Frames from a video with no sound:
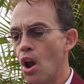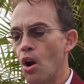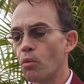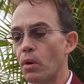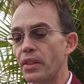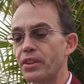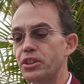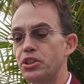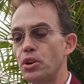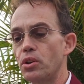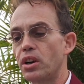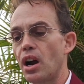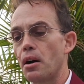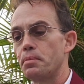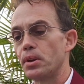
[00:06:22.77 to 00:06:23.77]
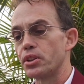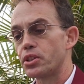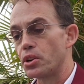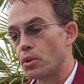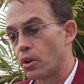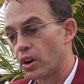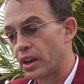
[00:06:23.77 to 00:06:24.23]
When the 2 couples
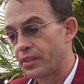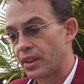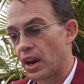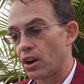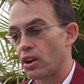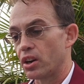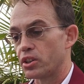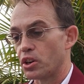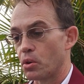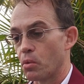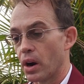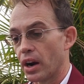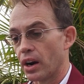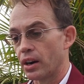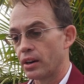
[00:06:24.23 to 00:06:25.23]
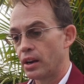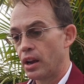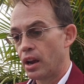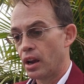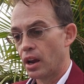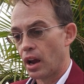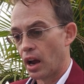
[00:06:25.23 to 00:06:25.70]
who were in their underwear,
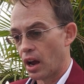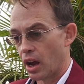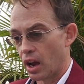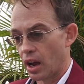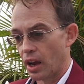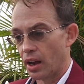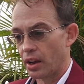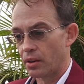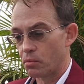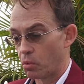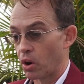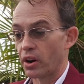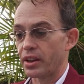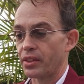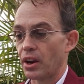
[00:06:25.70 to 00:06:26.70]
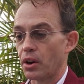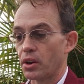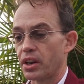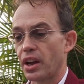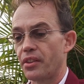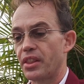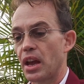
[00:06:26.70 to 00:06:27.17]

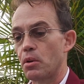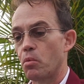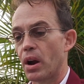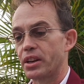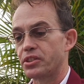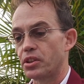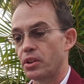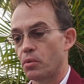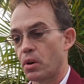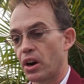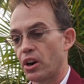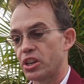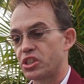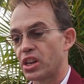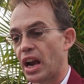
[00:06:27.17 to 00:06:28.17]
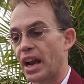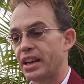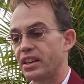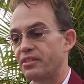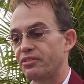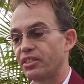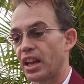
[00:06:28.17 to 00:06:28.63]
they went to where a
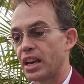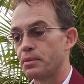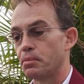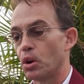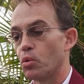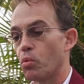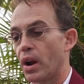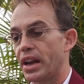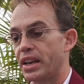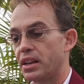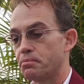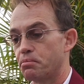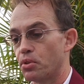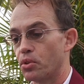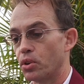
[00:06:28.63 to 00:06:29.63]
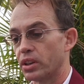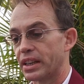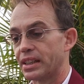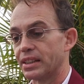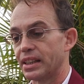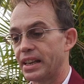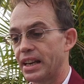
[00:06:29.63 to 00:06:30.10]
giant inflatable wading pool
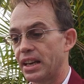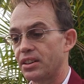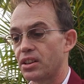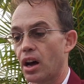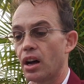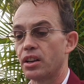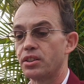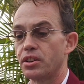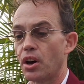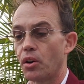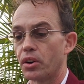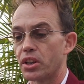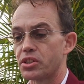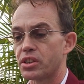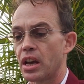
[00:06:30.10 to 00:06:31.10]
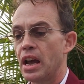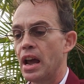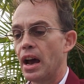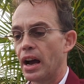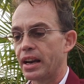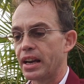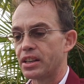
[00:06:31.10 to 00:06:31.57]
had leaned, unnoticed,
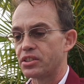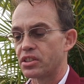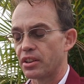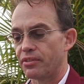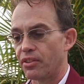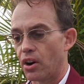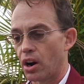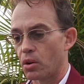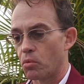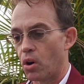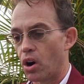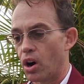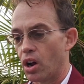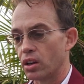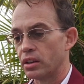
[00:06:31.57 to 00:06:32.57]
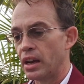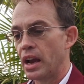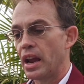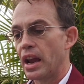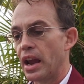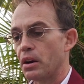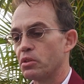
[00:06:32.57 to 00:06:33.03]
against the far wall.
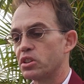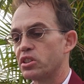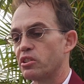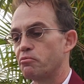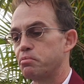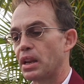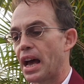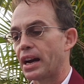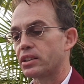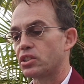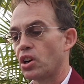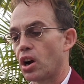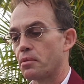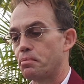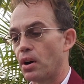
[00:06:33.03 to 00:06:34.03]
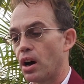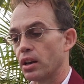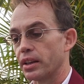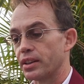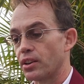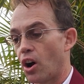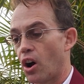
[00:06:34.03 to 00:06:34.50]
It was of black
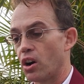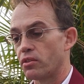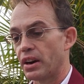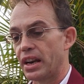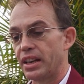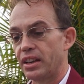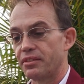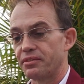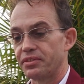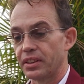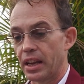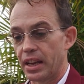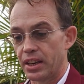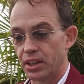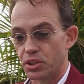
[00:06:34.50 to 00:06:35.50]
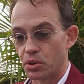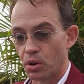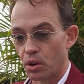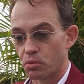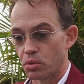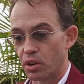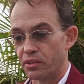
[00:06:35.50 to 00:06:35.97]
tarpaulin, already inflated to
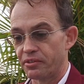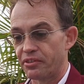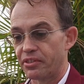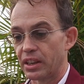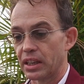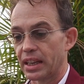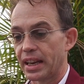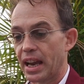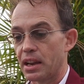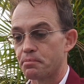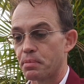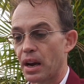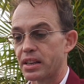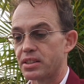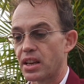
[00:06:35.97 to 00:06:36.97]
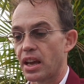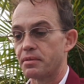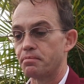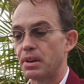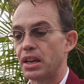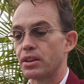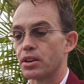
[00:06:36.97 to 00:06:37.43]
a room-filling 8 by
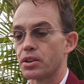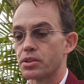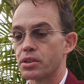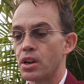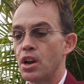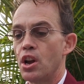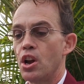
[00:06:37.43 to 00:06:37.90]
10 meters.